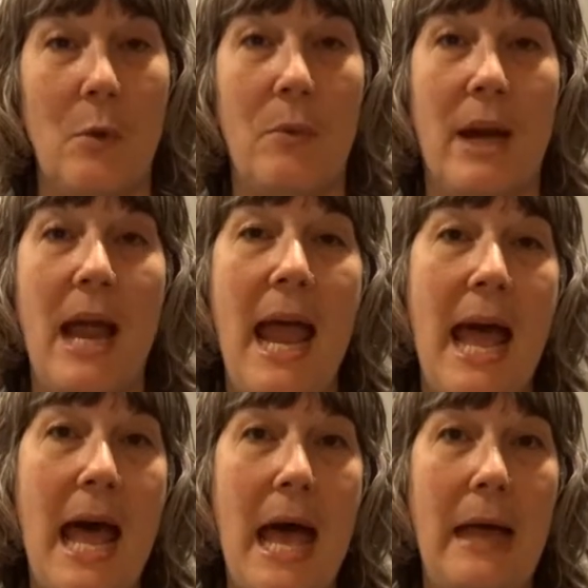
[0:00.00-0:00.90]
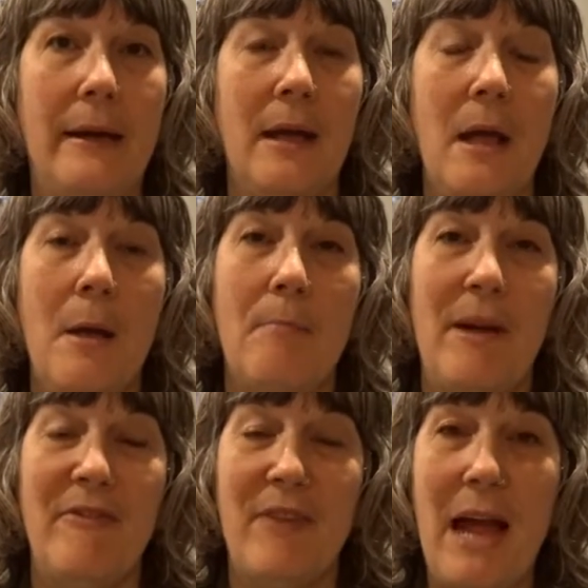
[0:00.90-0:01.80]
when I had my
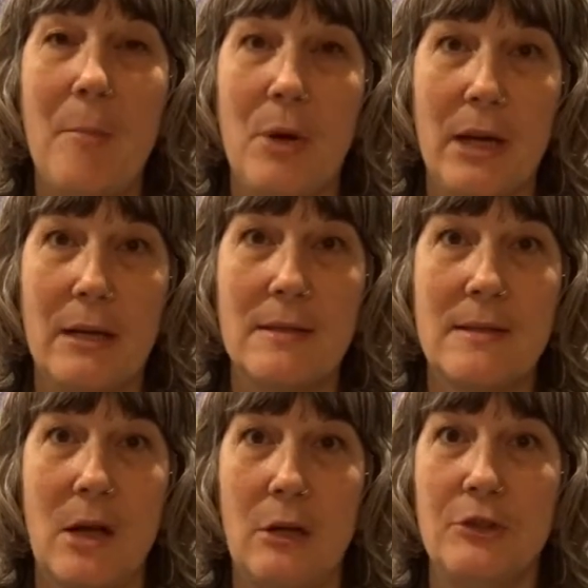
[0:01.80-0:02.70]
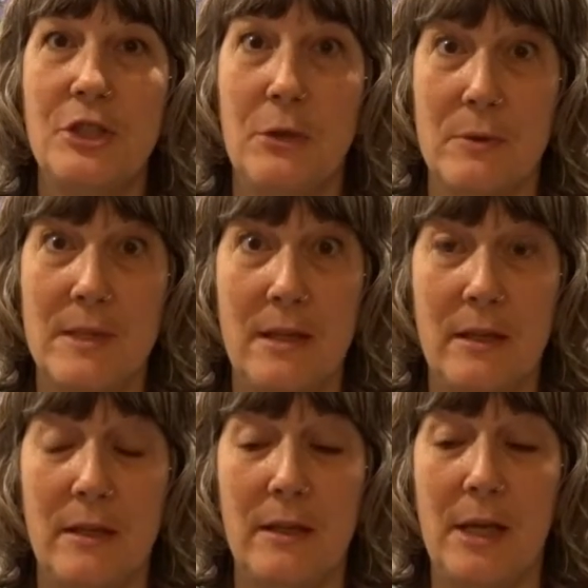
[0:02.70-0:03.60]
fabrics all
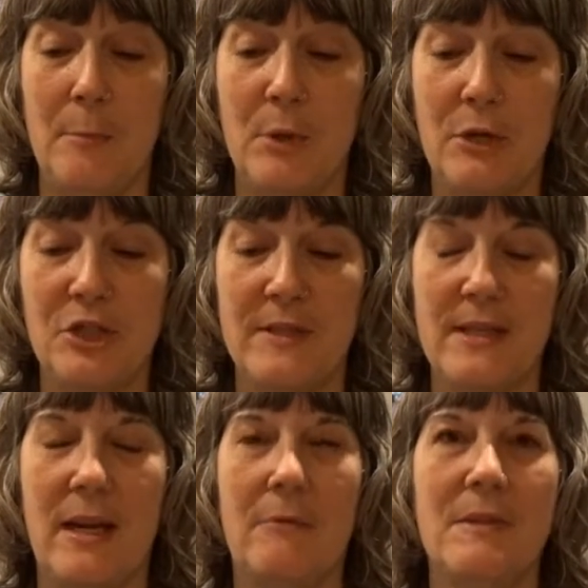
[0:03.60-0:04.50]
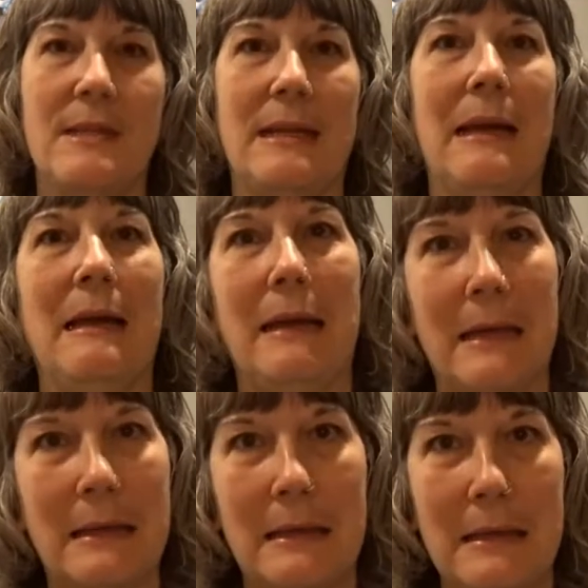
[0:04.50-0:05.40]
chosen and purchased and I was like, I
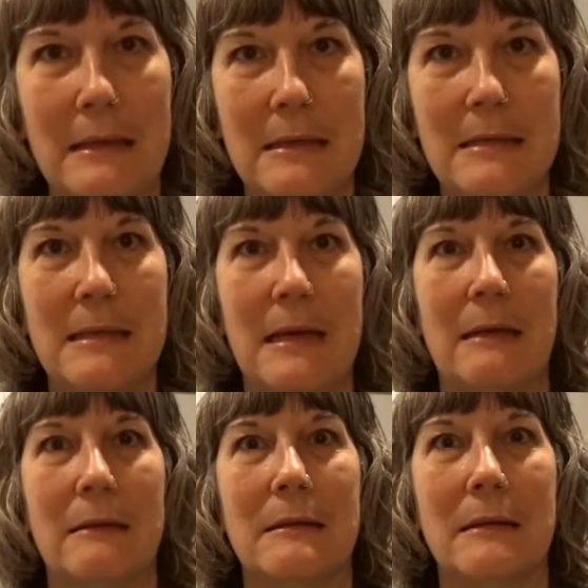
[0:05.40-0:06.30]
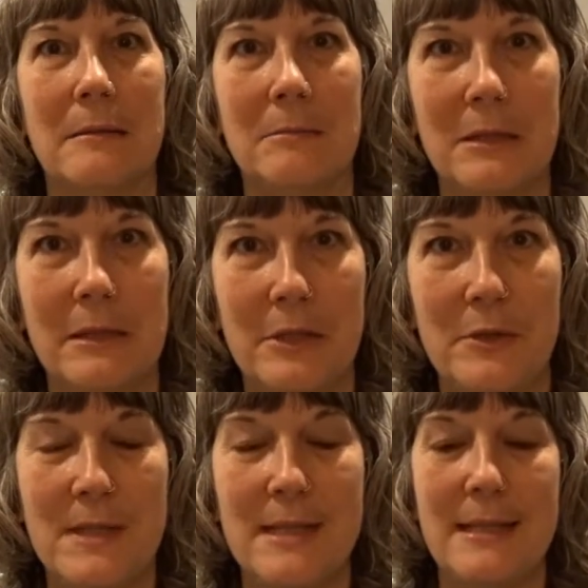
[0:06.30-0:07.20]
hate these. I don't think I'm going to
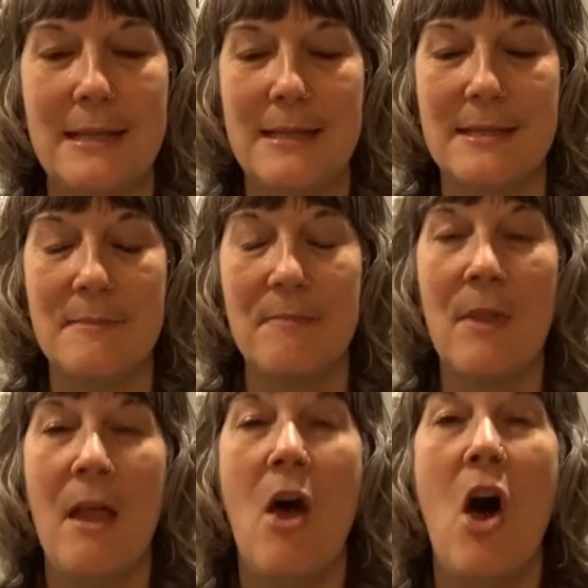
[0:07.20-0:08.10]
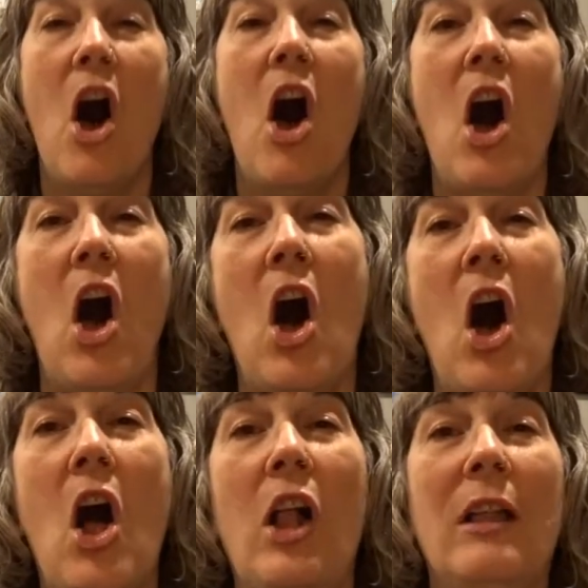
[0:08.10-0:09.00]
use these.
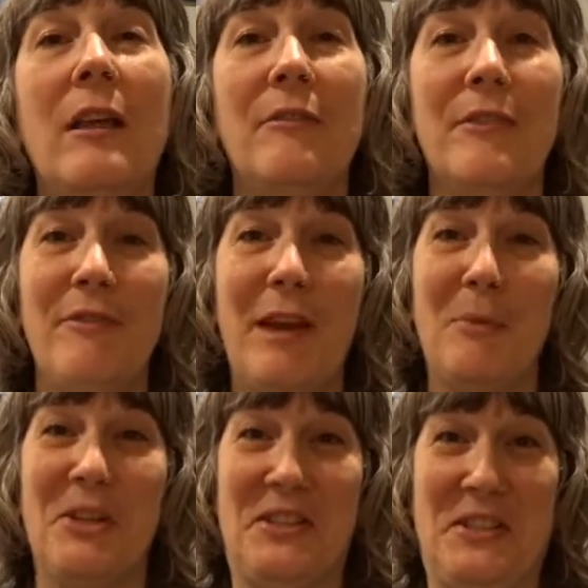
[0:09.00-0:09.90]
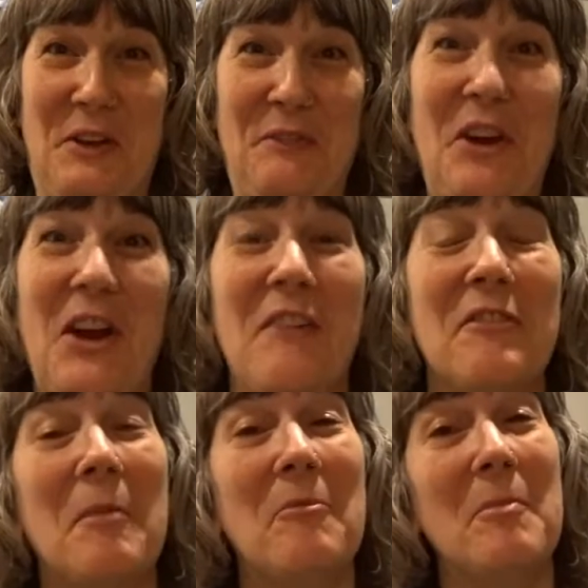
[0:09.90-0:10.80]
All of the fabrics so far have
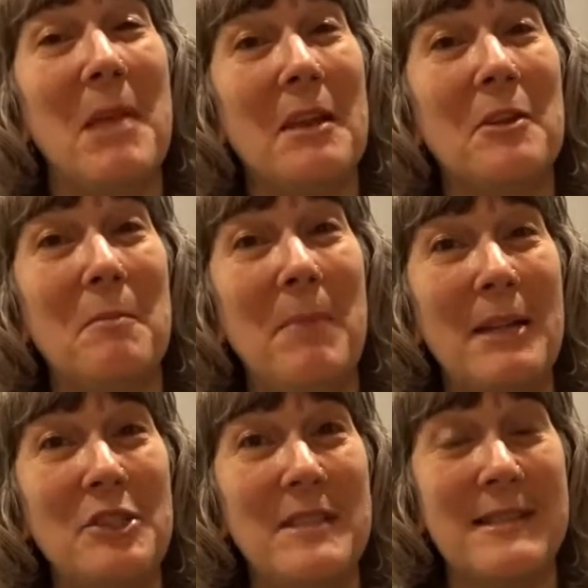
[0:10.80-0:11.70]
come from that little batch of